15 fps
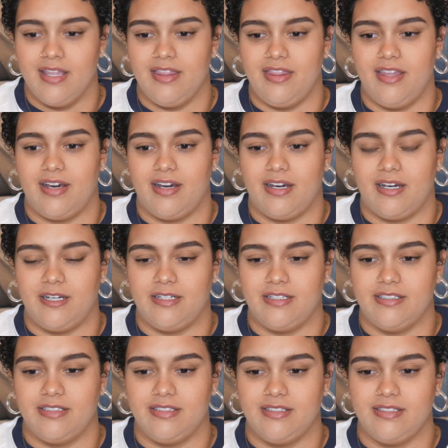
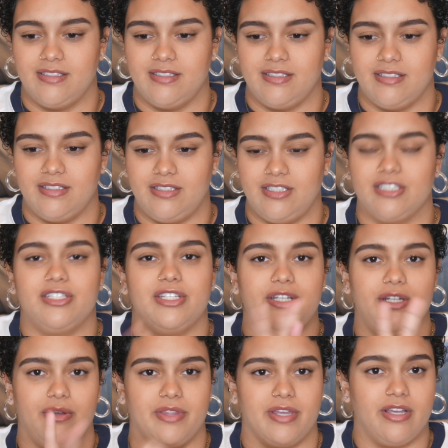just so you
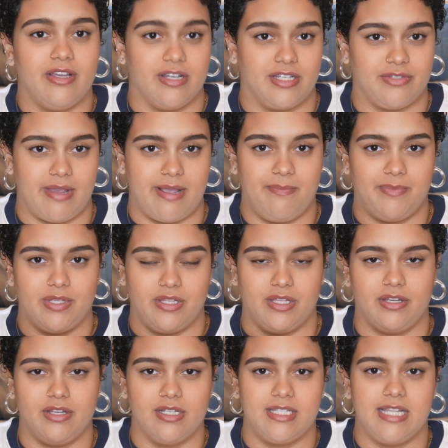know, the cooks, right? So the
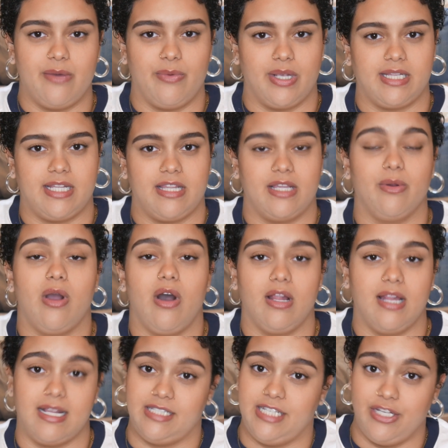cooks that worked there, they were all
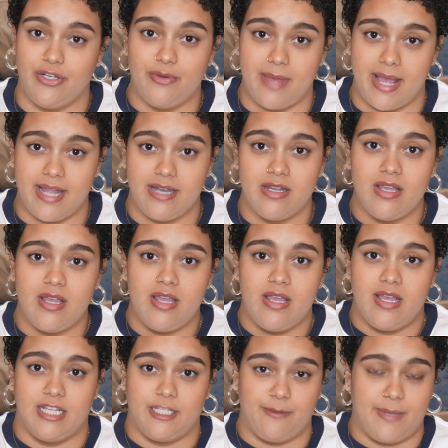Latino men,
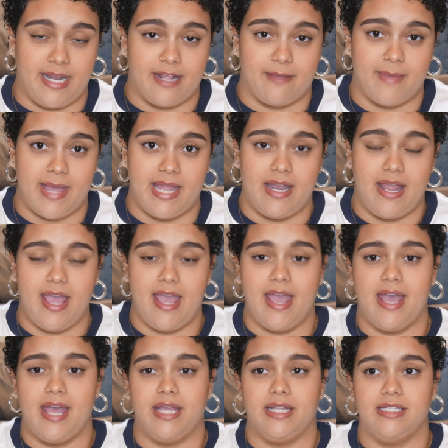Hispanic men,
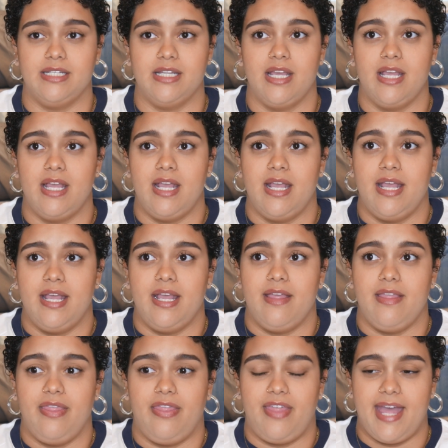and
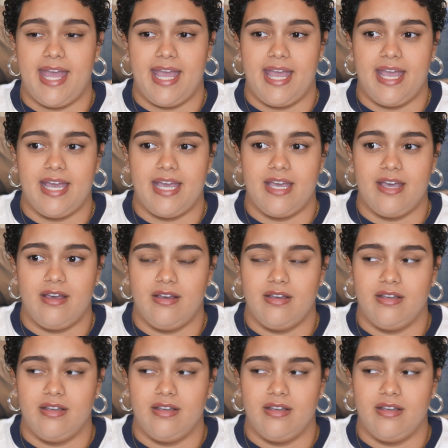they